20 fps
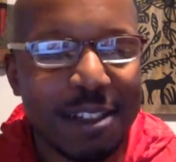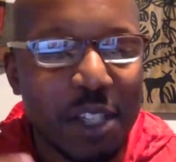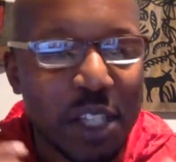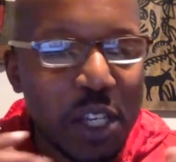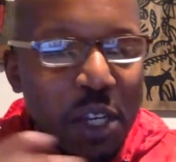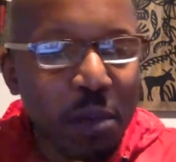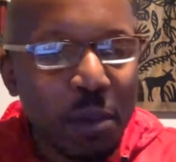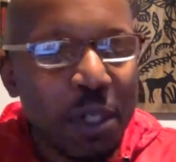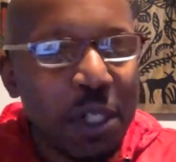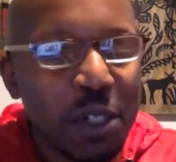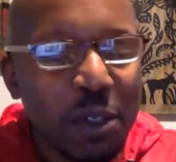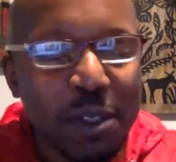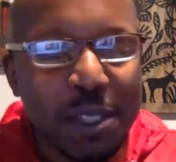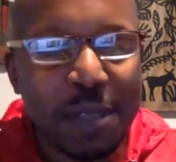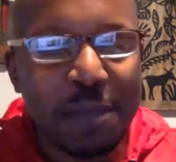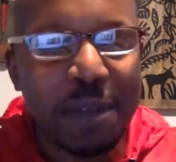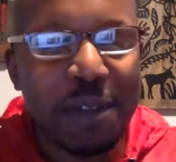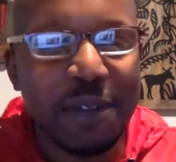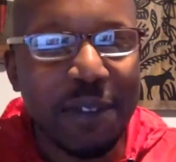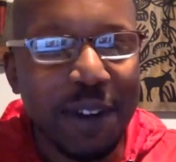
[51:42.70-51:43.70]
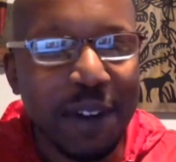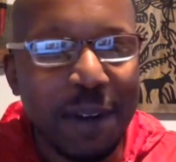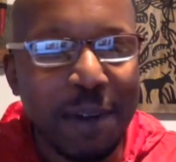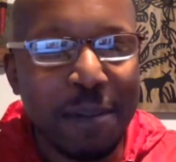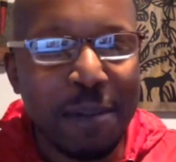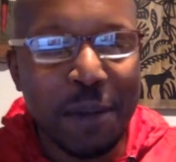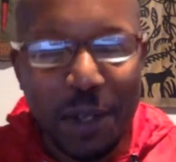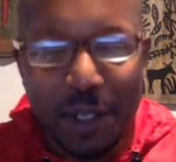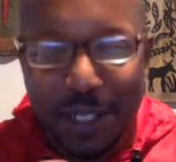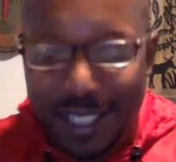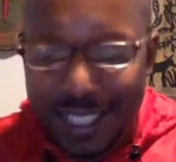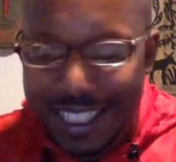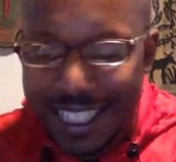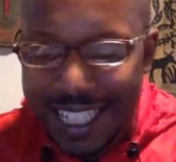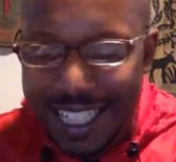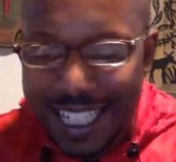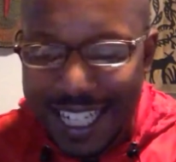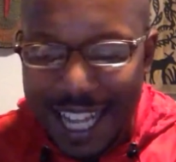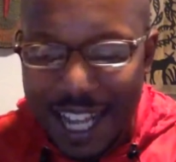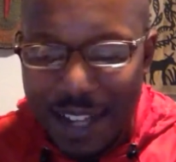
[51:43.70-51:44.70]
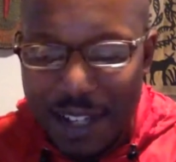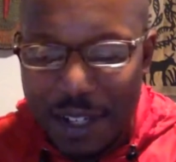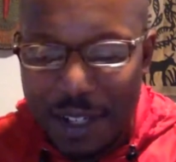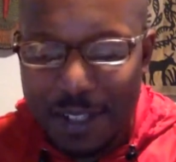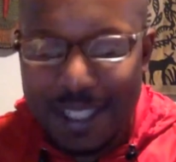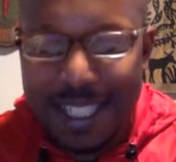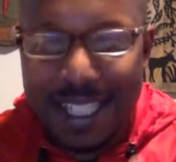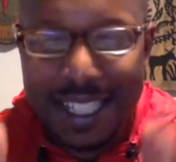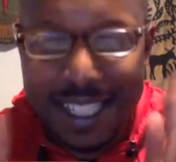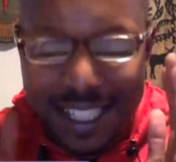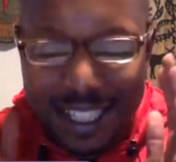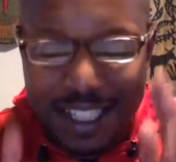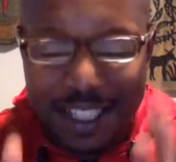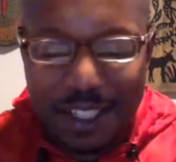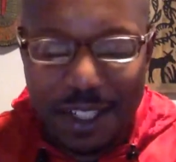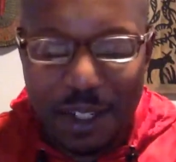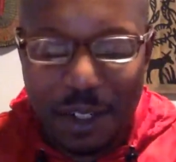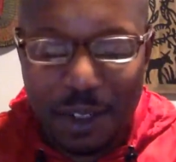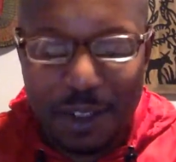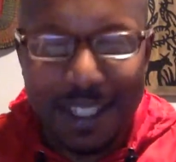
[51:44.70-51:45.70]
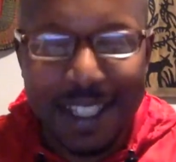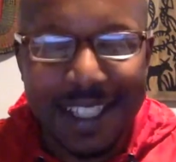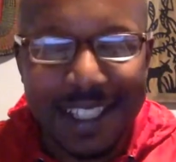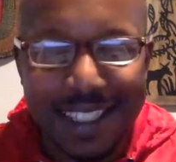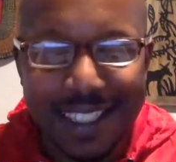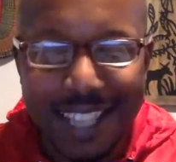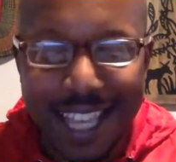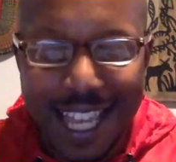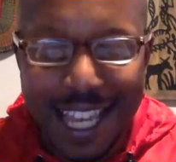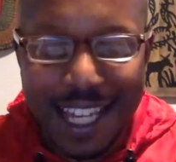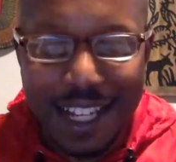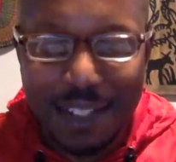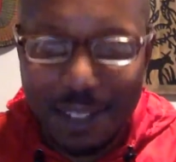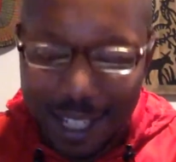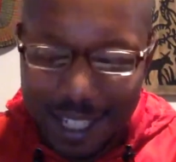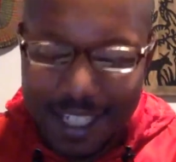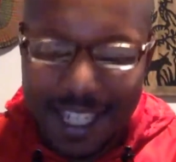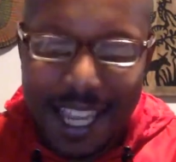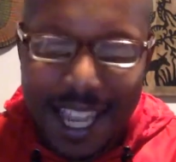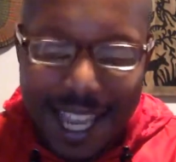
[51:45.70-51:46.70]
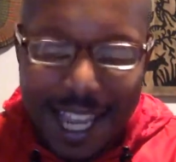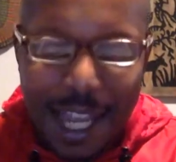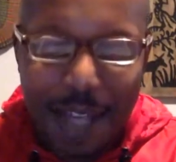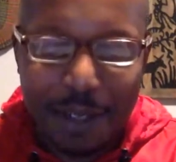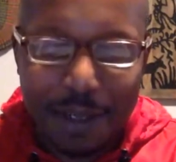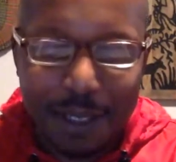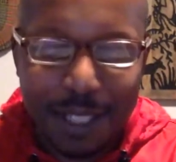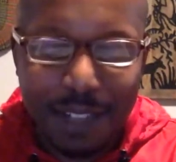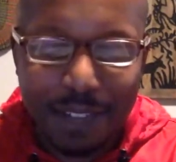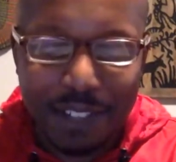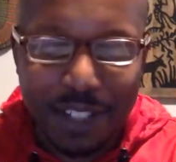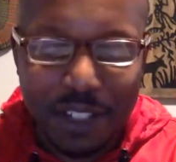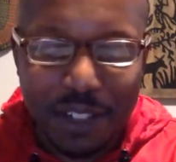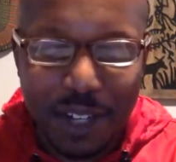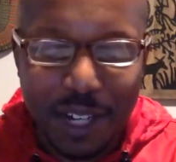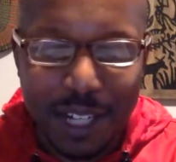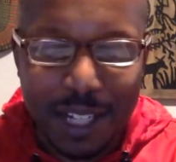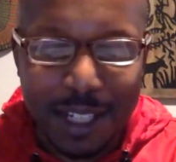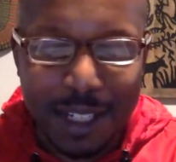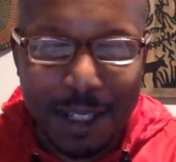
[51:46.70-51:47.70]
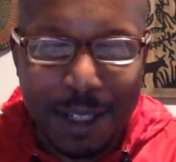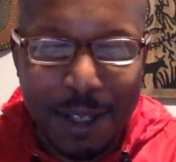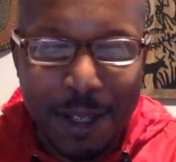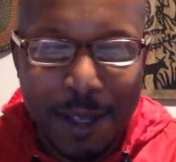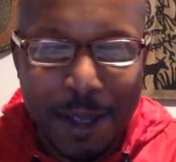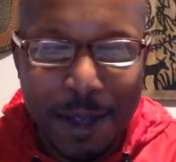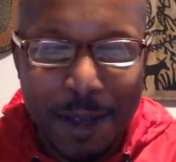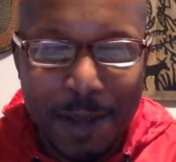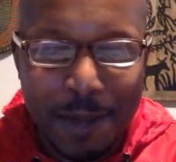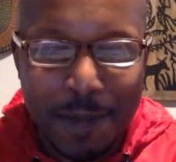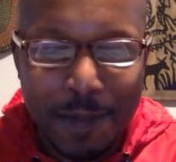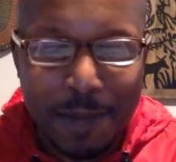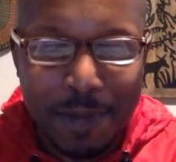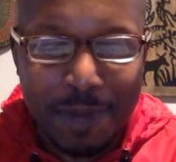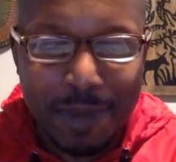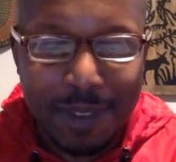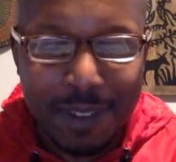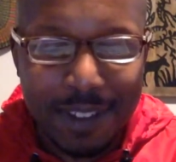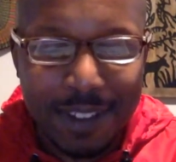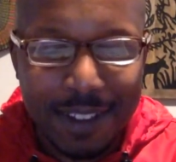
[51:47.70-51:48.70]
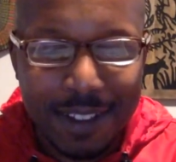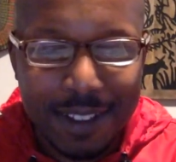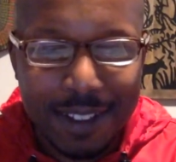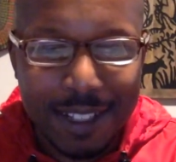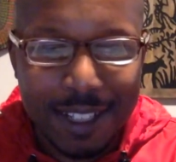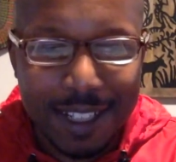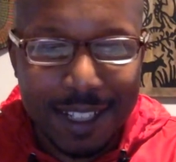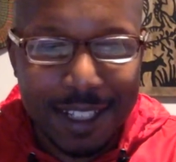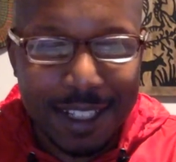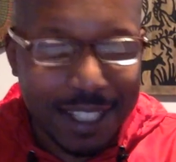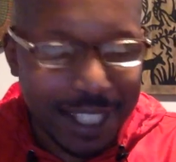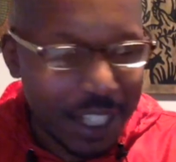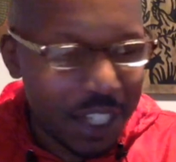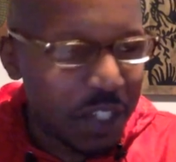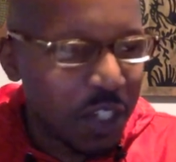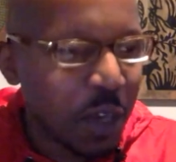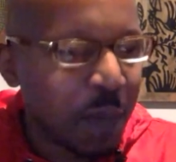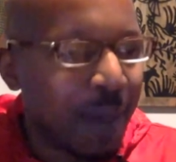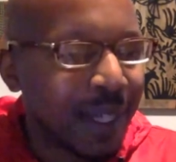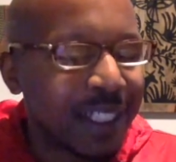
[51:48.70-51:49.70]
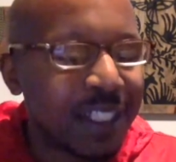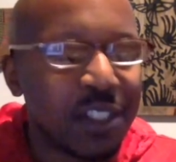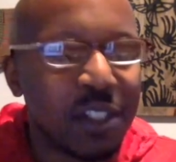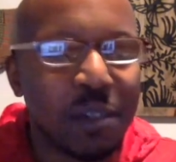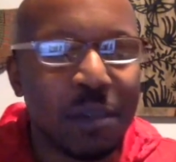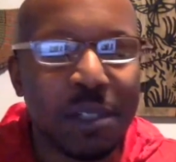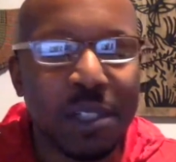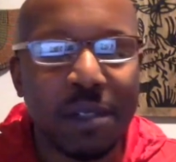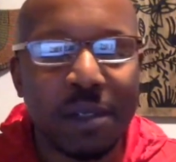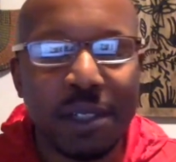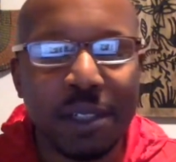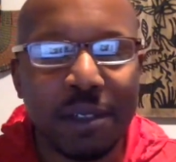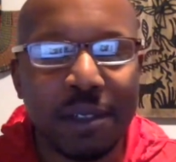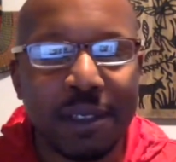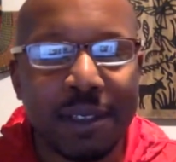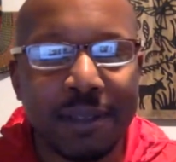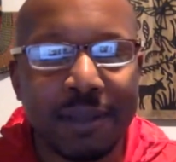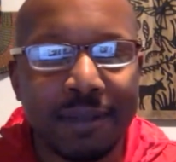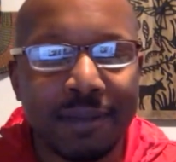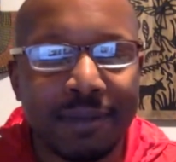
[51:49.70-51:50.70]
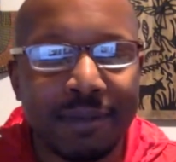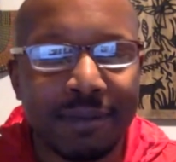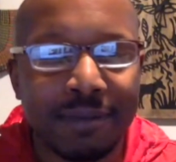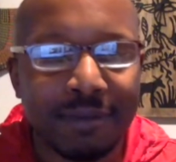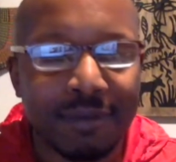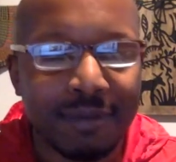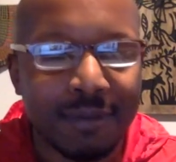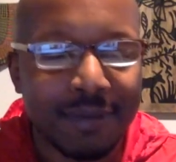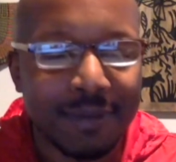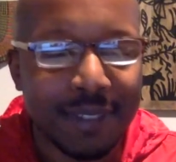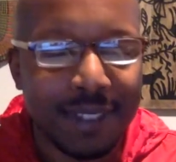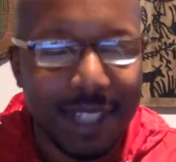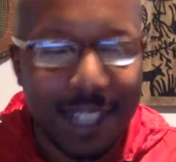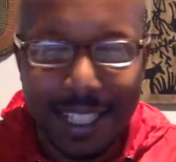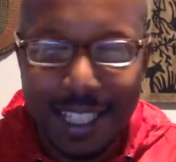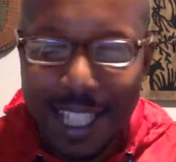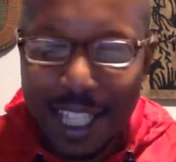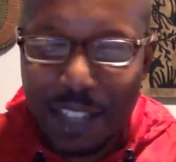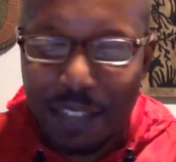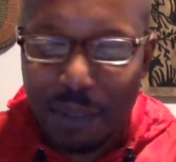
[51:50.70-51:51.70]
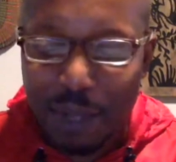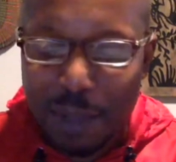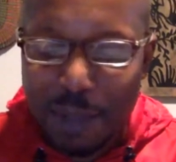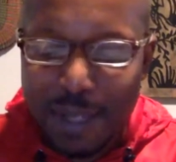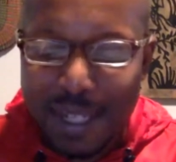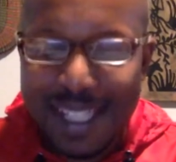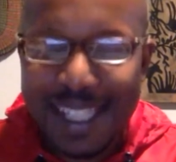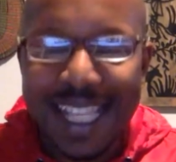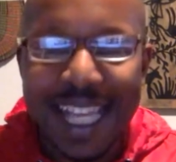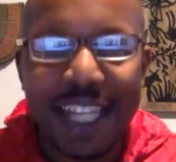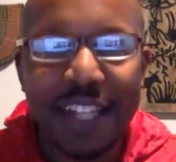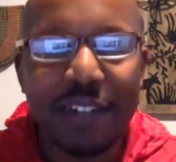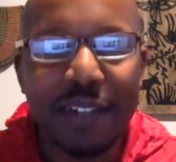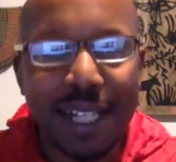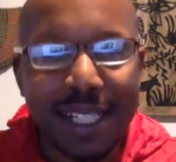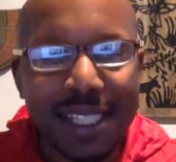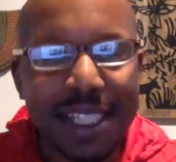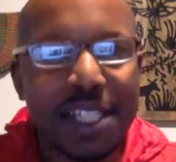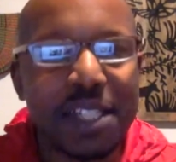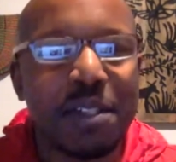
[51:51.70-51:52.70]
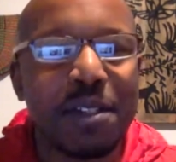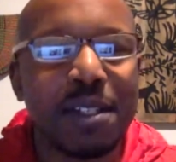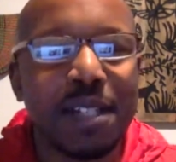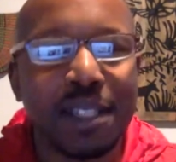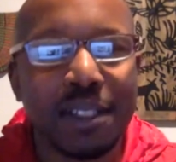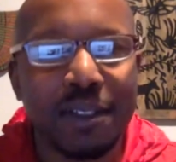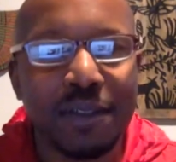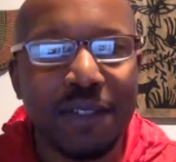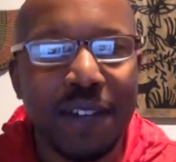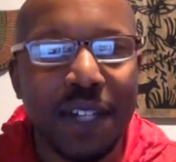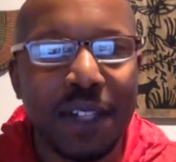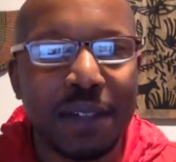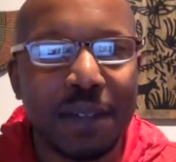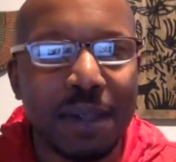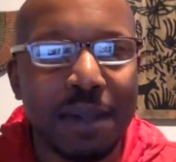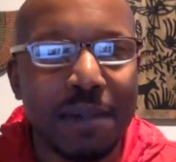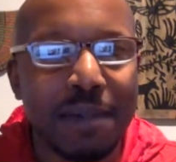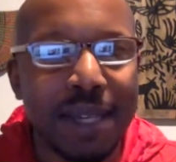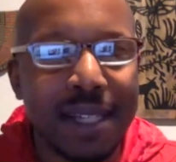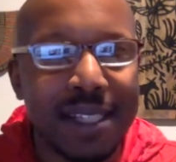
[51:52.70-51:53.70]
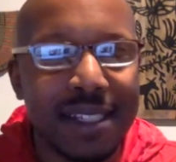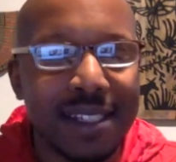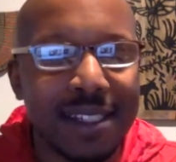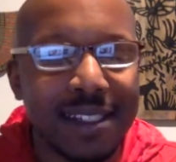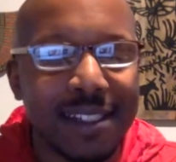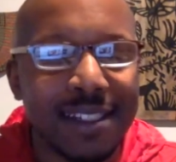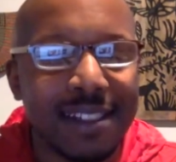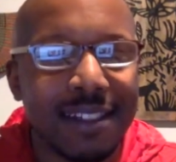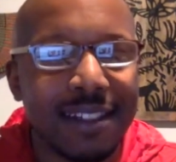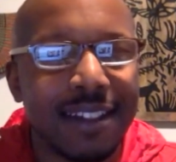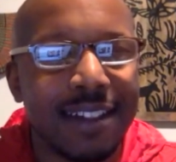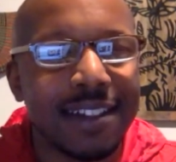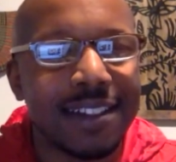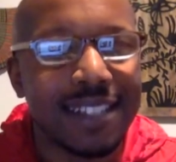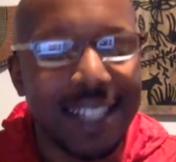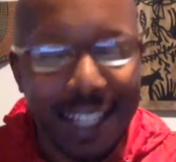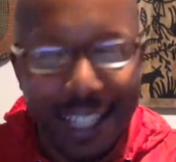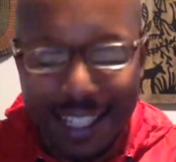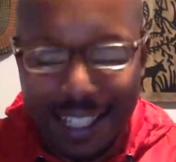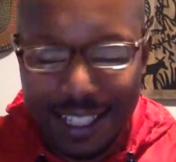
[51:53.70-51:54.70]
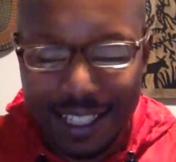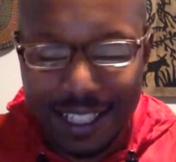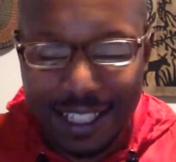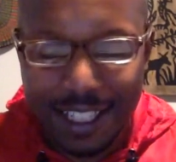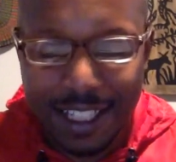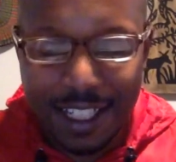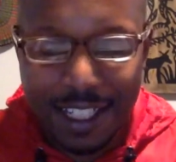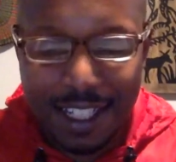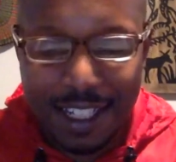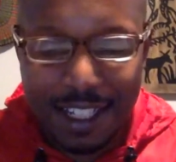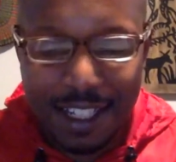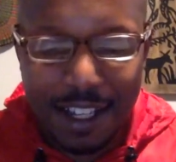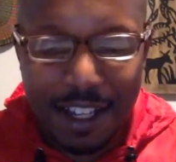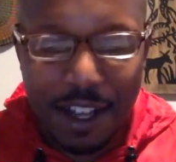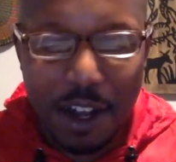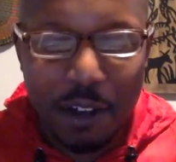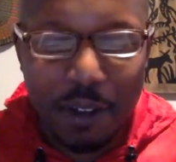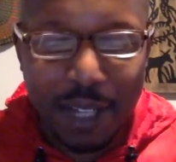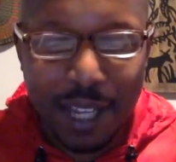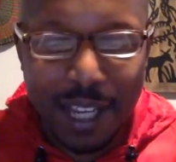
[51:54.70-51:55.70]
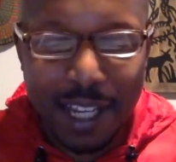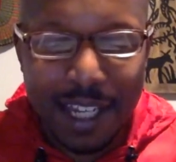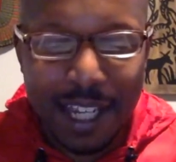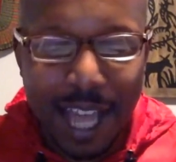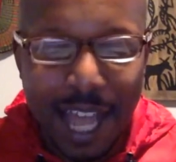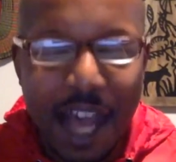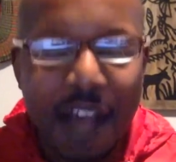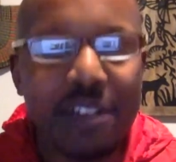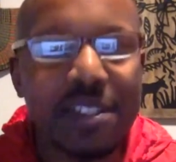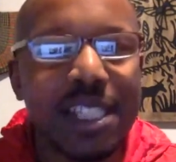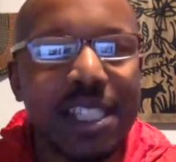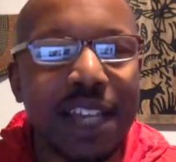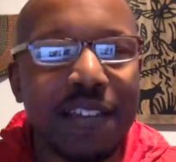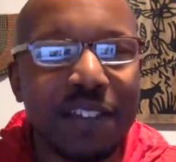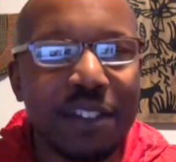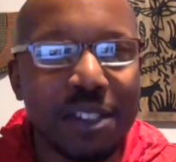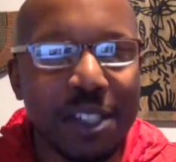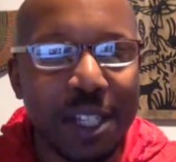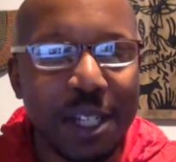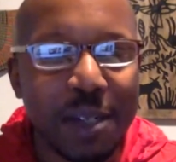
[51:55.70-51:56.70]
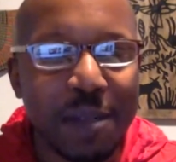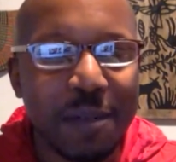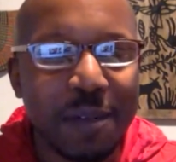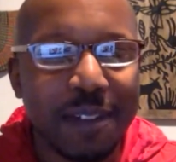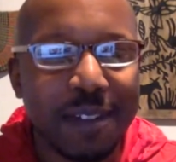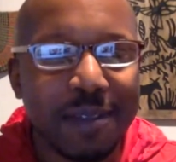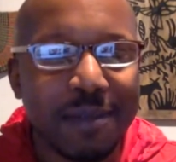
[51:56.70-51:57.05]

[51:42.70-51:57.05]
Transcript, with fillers: You were doing something very important, and then now your attention is on this cake. You're like, yeah, I would love to try it. And then you go back to doing what you were doing. And then three minutes later, they send you another follow-up message saying, okay, I'll save you some.